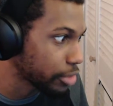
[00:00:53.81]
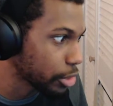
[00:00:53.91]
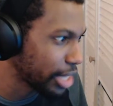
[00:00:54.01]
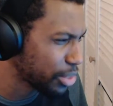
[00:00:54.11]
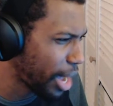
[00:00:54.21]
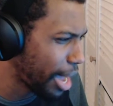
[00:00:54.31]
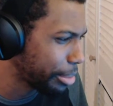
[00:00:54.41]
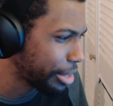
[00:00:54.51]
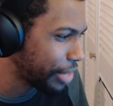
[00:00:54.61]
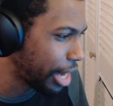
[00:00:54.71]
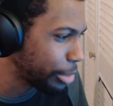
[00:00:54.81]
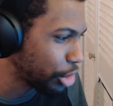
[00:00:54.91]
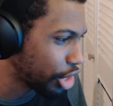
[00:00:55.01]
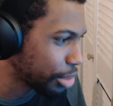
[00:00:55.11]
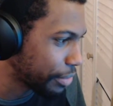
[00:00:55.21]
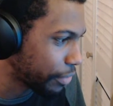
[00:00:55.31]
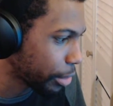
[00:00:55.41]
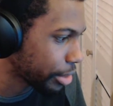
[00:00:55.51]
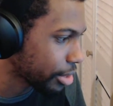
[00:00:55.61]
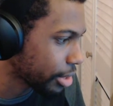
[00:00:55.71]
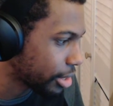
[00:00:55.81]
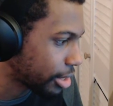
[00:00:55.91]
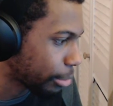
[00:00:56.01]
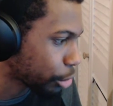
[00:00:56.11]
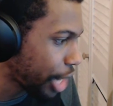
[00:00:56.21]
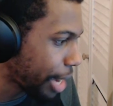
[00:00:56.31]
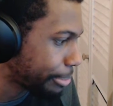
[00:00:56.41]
So that's why I believe the name is Judgment Force. Let's double check.